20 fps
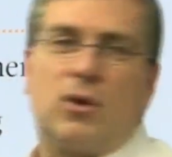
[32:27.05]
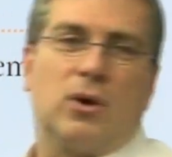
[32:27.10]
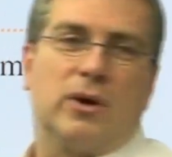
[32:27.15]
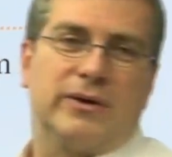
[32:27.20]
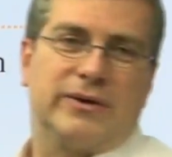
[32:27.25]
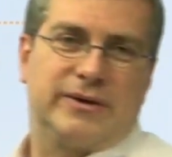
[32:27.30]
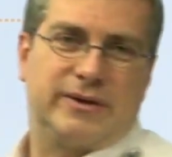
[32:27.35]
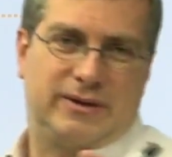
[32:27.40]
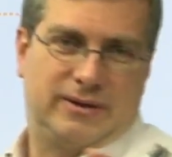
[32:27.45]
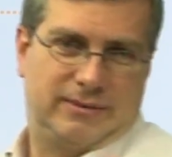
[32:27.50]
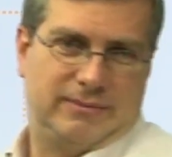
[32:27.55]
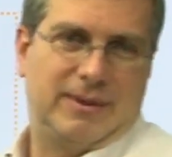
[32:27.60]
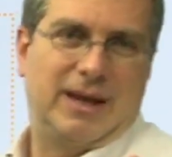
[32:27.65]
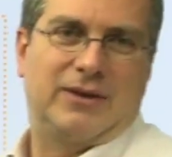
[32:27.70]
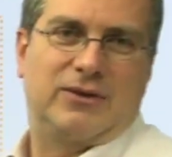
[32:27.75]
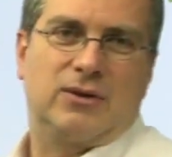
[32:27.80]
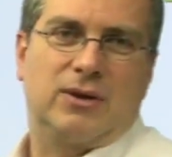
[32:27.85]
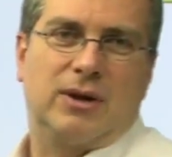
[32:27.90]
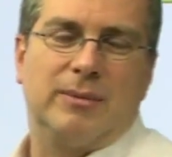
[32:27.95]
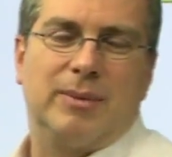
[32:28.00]
course,
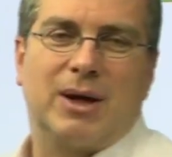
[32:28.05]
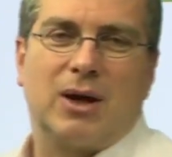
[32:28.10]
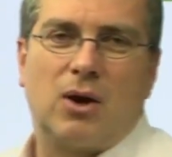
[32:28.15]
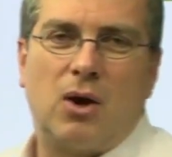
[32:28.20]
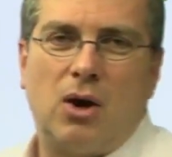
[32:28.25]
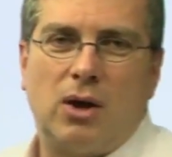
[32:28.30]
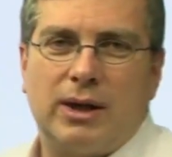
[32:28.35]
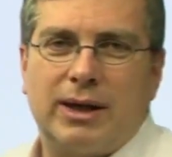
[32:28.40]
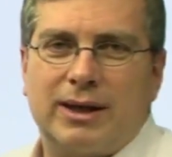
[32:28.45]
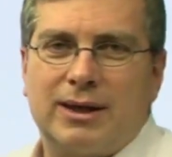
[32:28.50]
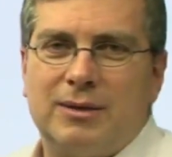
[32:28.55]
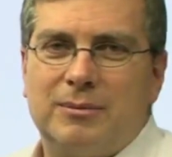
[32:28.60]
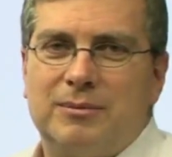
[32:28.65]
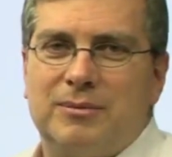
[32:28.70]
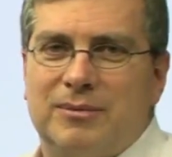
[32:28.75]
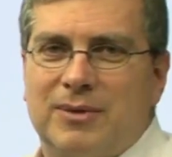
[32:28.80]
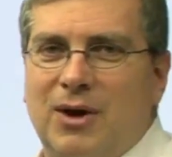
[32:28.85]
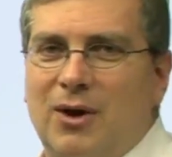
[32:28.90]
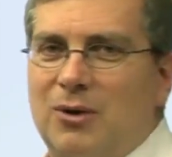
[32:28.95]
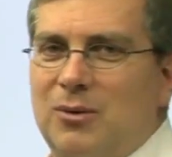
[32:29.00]
that's what I've been calling
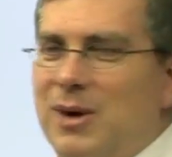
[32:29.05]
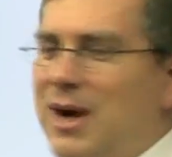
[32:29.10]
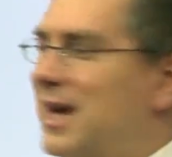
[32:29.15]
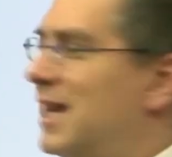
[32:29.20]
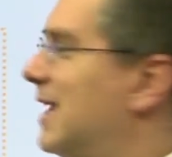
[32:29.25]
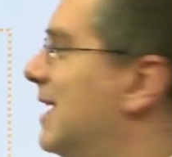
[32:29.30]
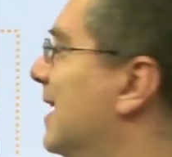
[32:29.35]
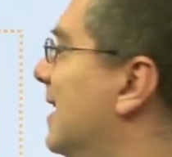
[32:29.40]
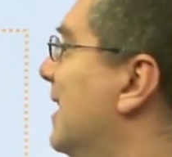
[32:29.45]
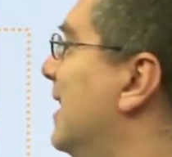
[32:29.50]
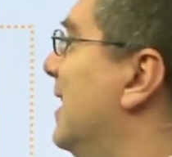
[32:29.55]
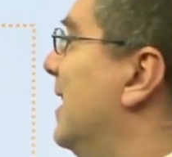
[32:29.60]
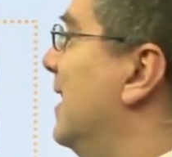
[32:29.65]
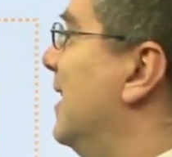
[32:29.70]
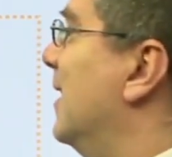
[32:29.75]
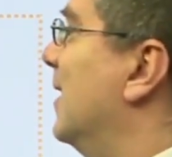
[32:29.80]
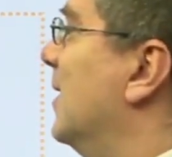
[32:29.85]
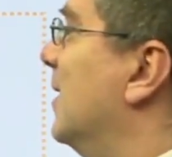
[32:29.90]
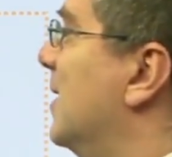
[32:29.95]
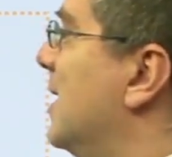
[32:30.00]
them already
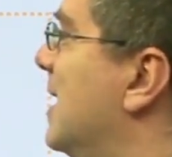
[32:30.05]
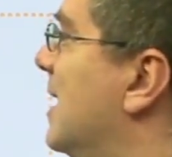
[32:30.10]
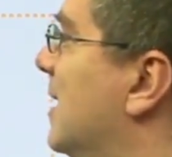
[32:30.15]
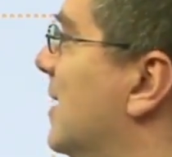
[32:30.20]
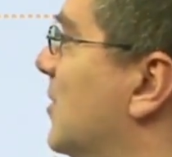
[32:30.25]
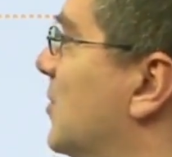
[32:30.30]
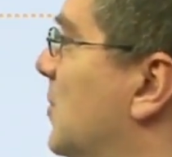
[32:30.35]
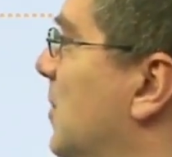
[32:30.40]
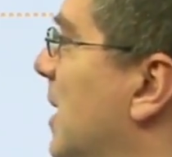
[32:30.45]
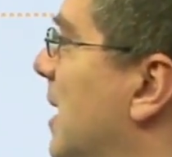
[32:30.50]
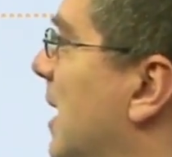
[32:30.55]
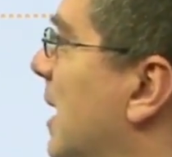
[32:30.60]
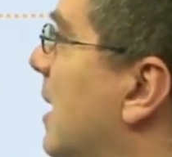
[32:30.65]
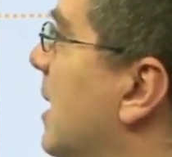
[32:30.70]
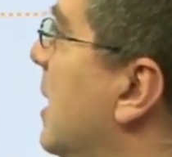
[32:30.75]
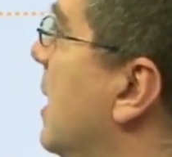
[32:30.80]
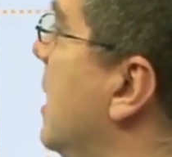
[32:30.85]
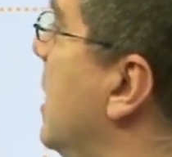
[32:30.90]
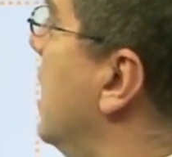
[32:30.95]
in this reading.